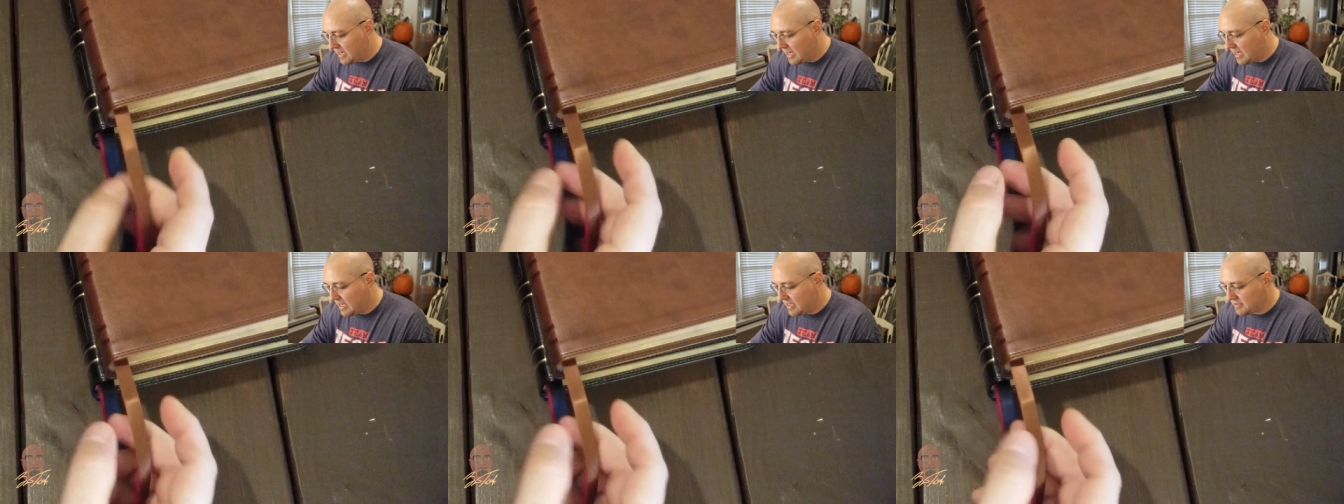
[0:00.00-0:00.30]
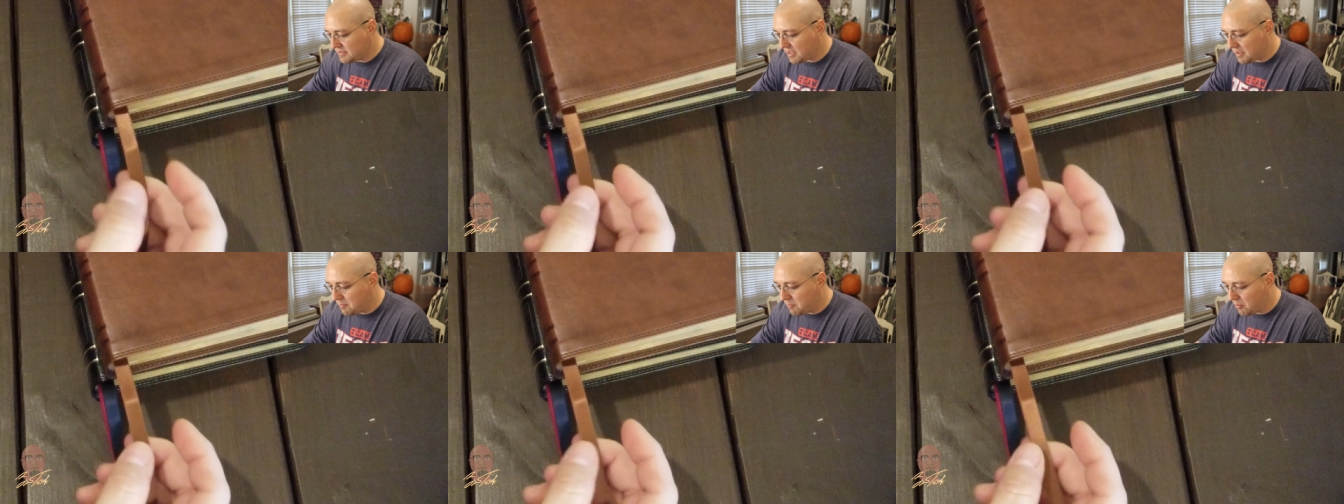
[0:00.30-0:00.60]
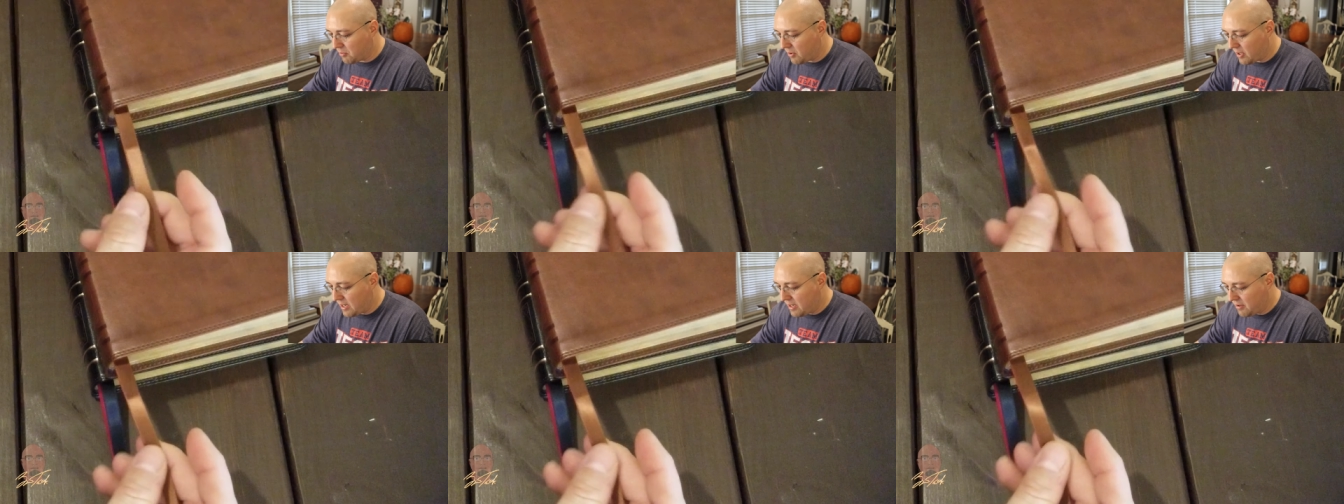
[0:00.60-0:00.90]
has a
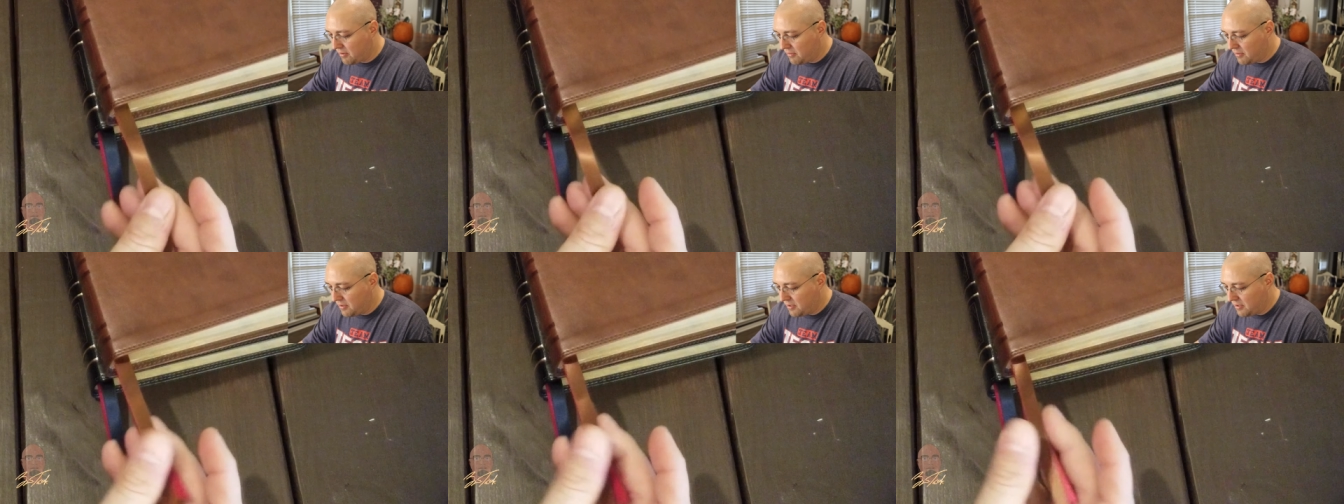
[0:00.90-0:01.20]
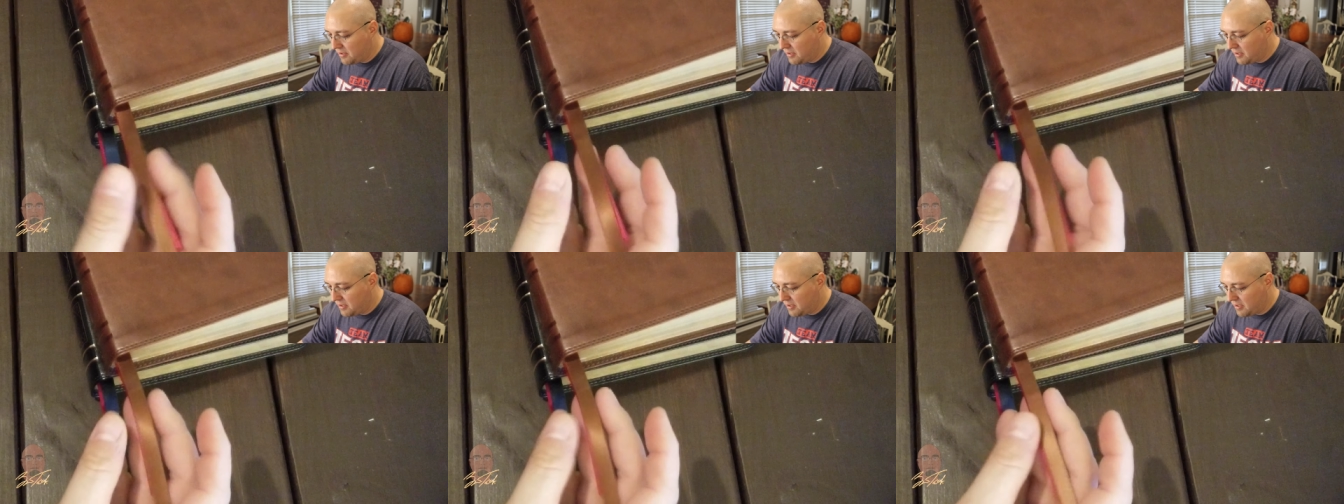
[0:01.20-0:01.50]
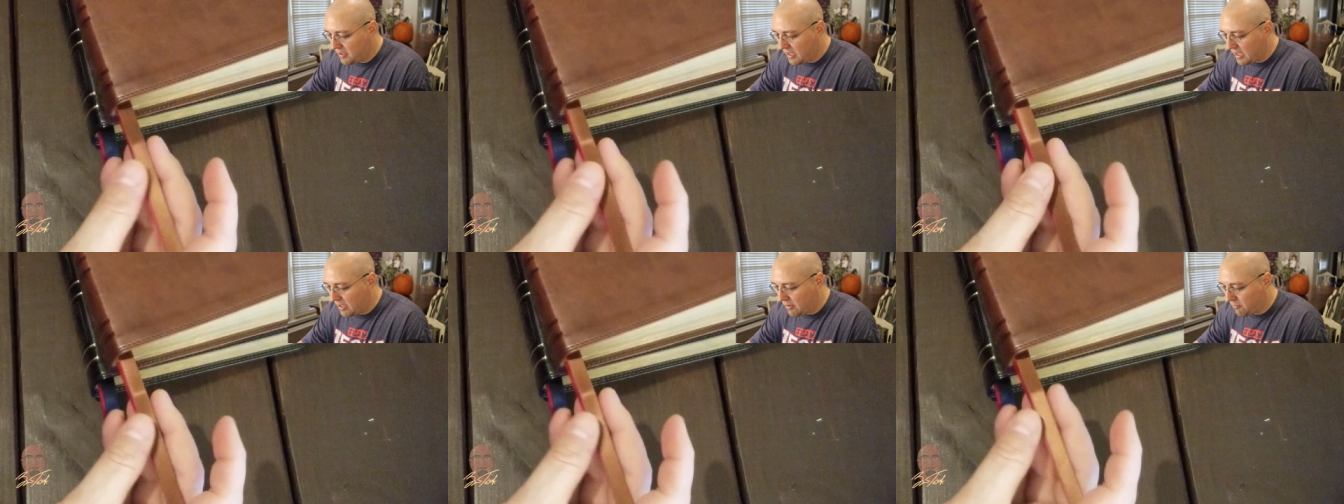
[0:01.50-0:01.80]
brown
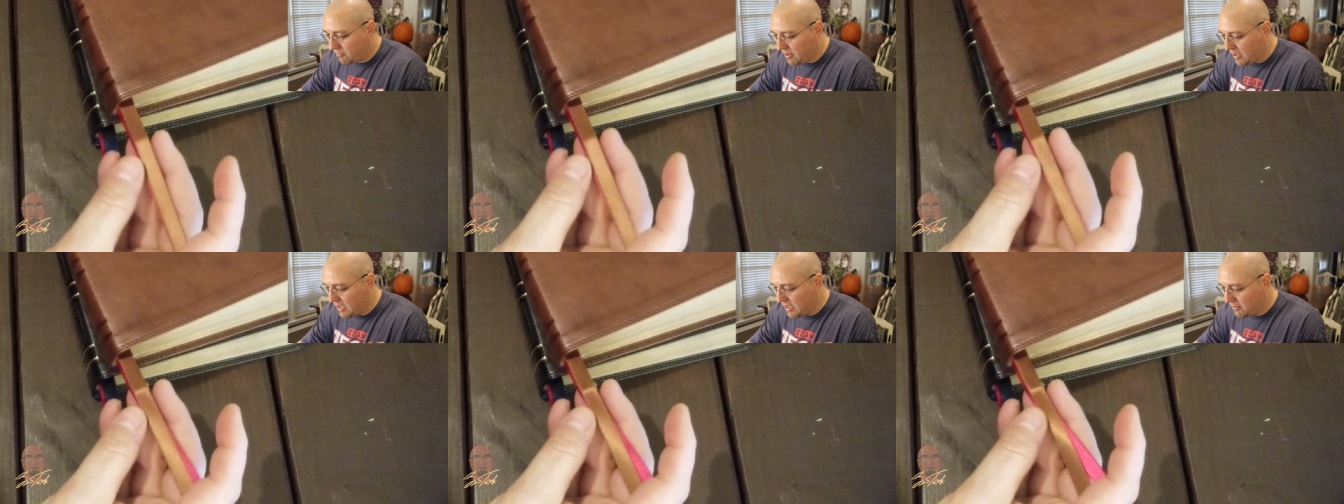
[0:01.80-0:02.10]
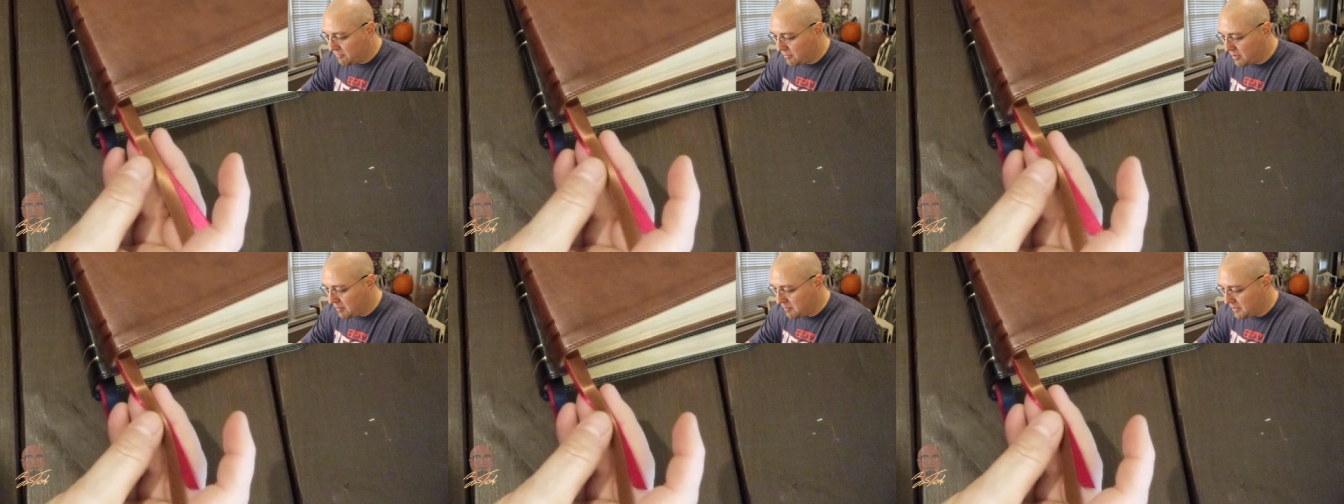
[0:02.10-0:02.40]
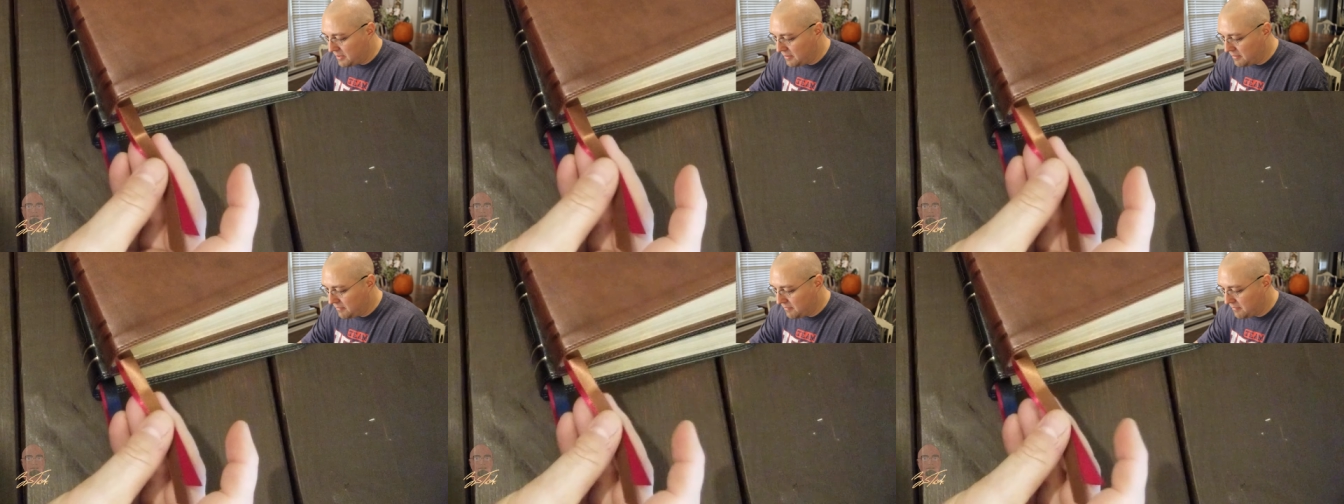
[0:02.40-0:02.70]
and red
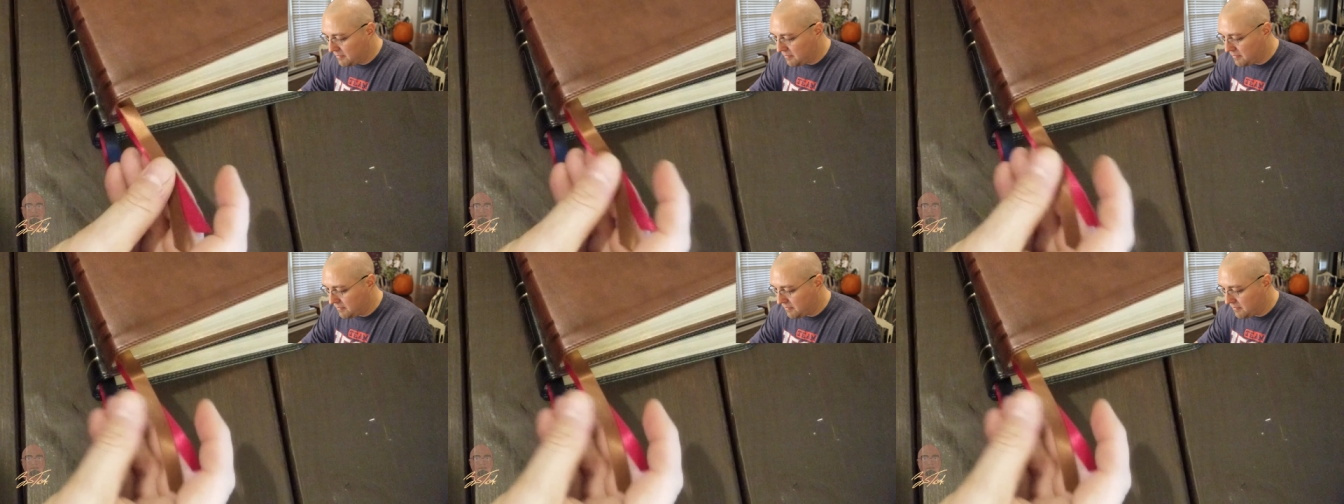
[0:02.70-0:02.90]
ribbon.